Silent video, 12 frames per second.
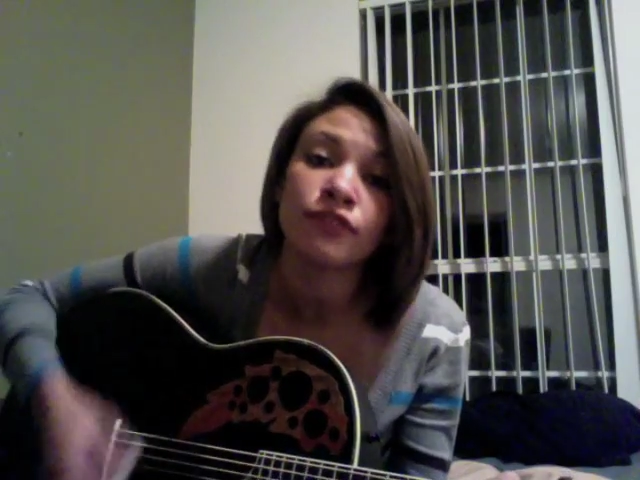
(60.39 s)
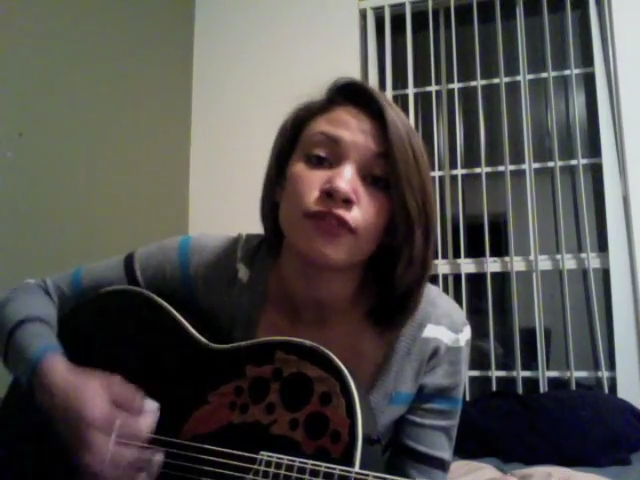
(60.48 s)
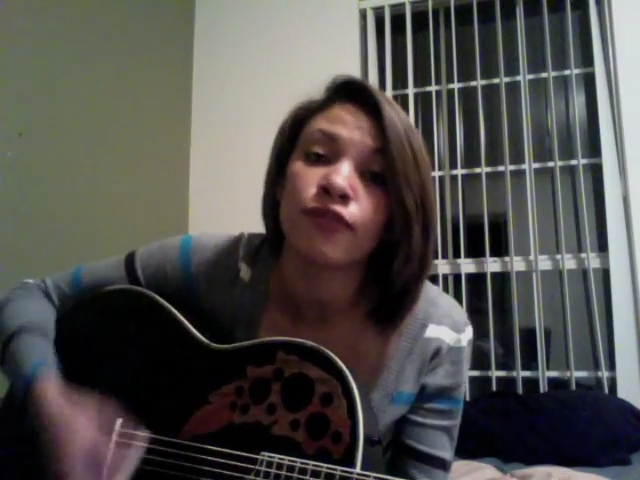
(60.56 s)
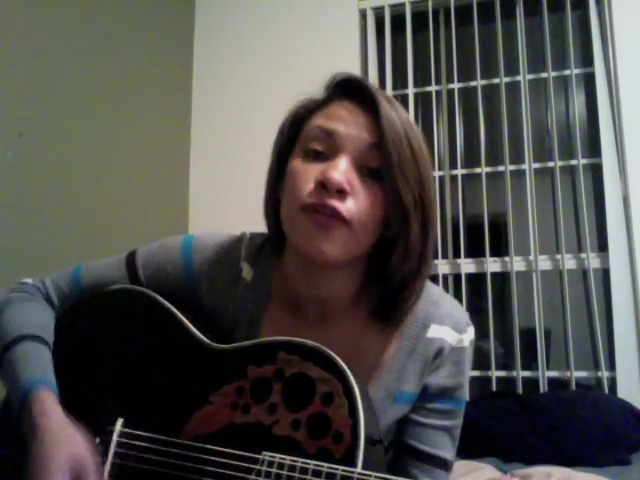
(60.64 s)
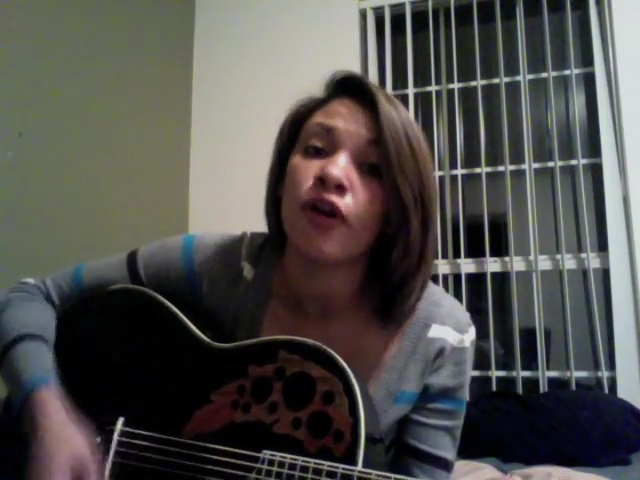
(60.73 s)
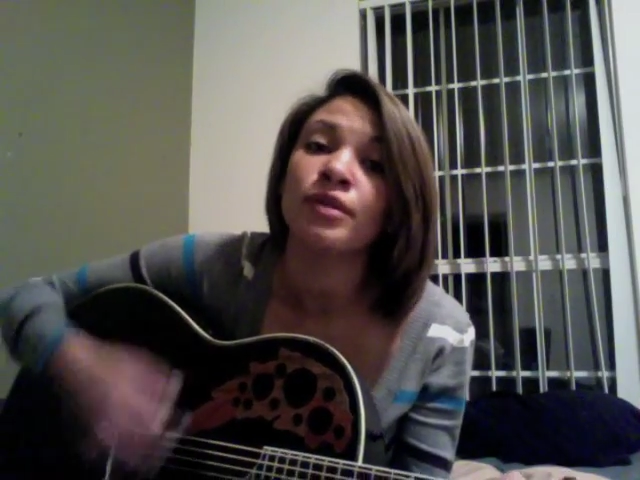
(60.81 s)

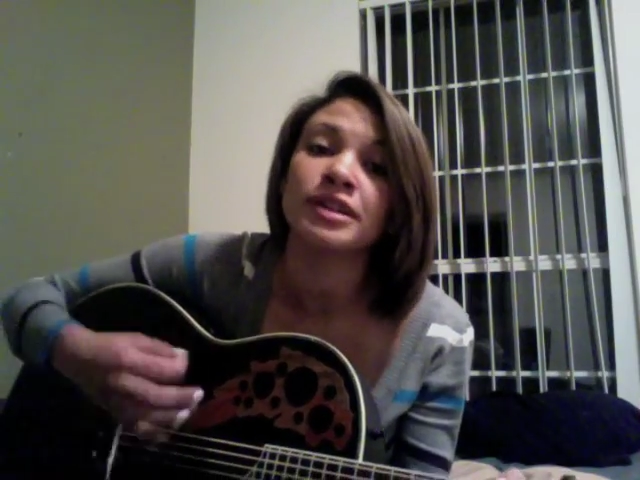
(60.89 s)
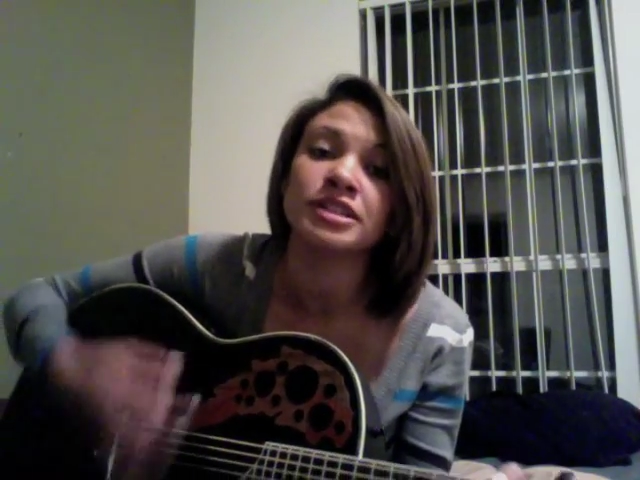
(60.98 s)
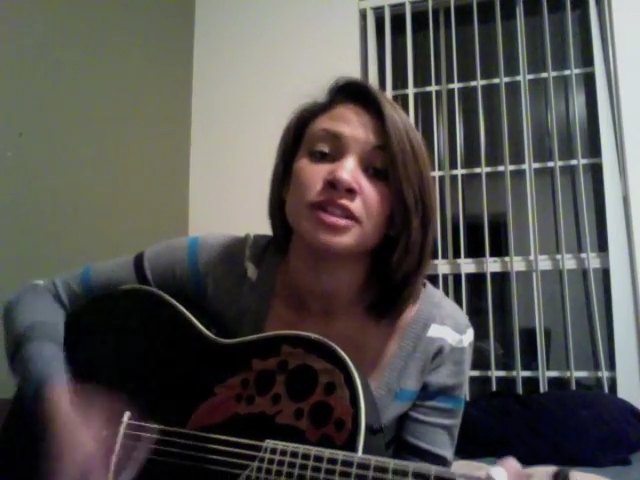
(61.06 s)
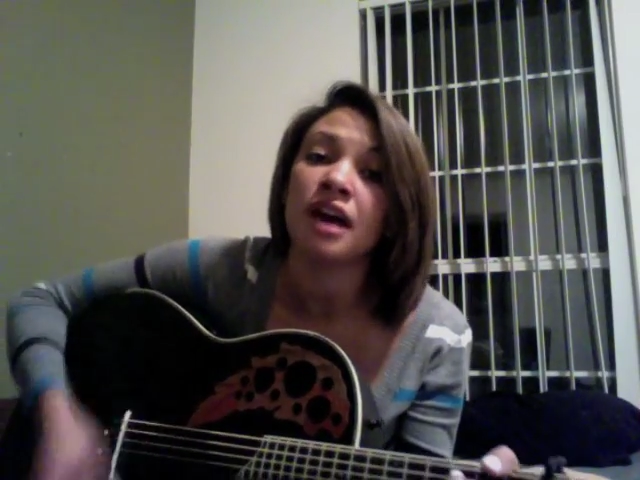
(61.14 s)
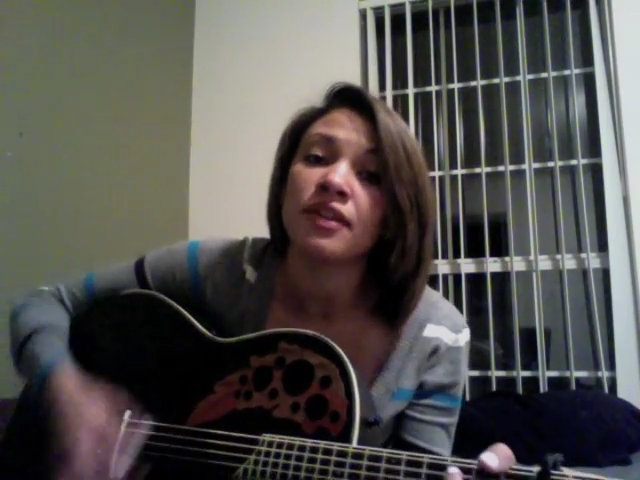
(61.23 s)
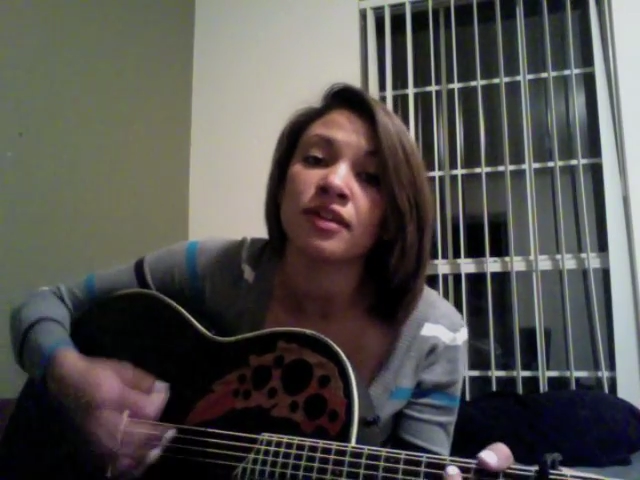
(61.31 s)
for
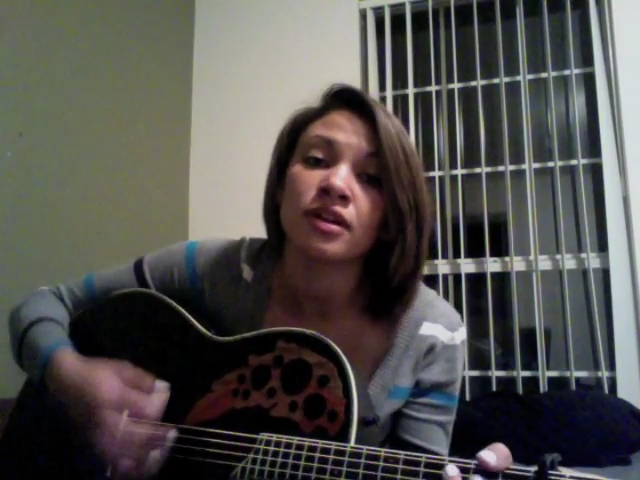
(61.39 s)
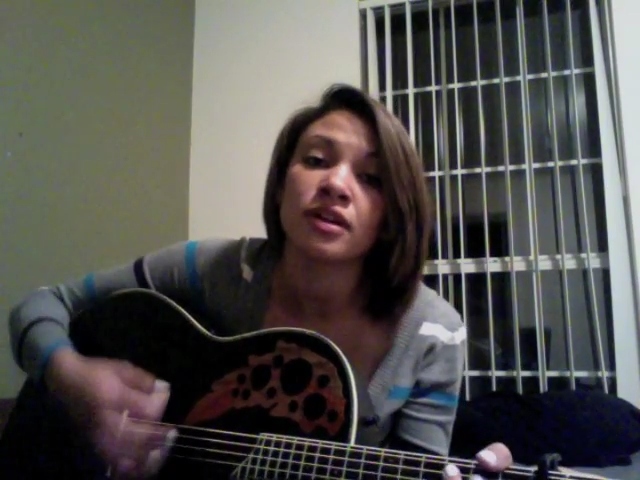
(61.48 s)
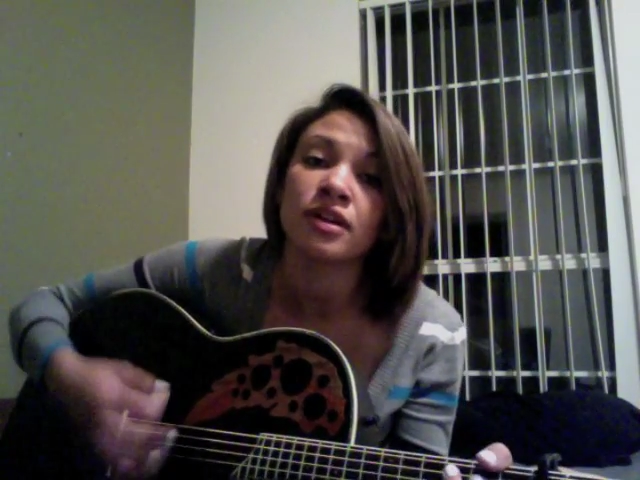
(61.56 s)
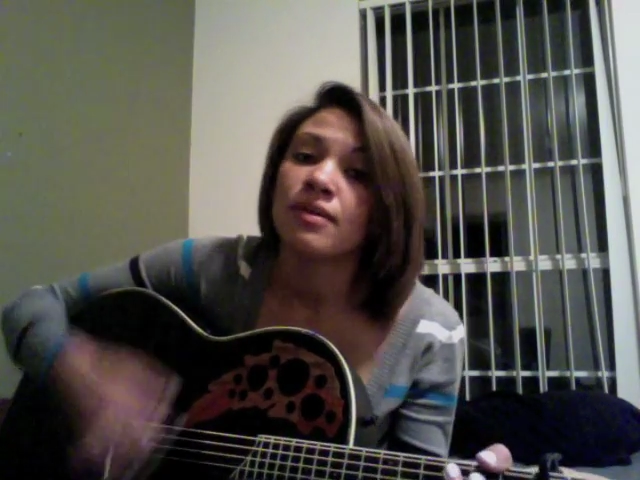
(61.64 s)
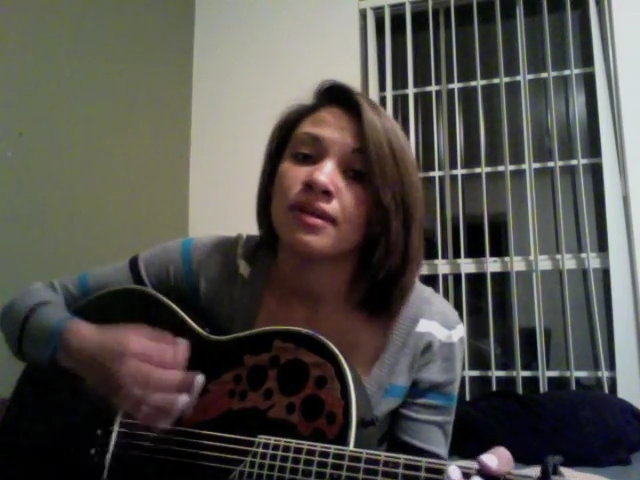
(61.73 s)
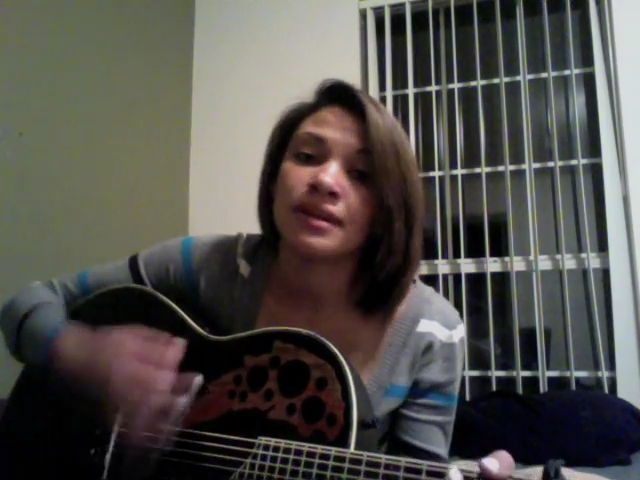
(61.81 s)
each other.
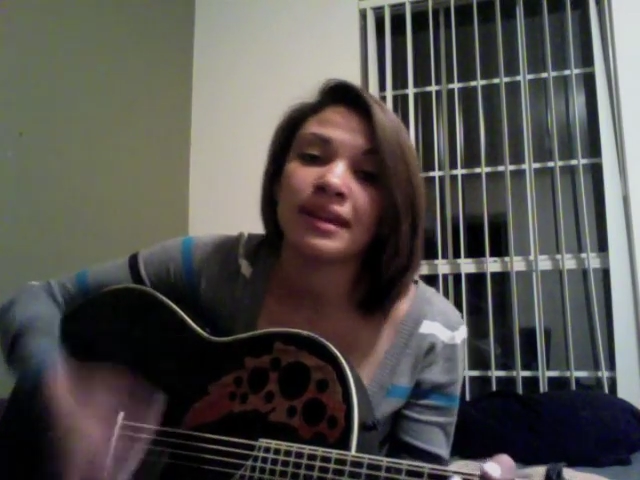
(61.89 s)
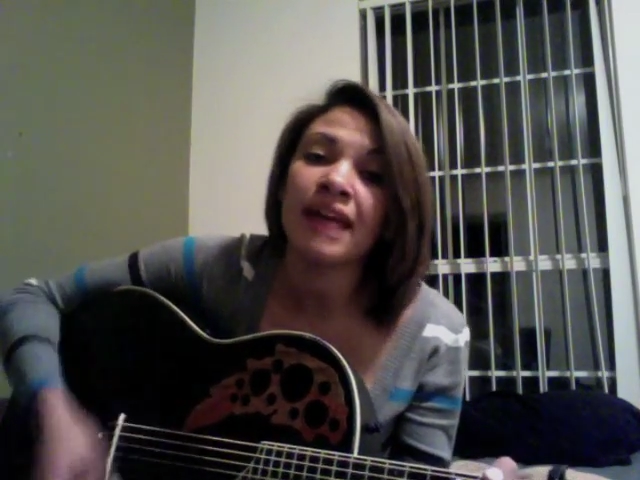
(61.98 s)
We'd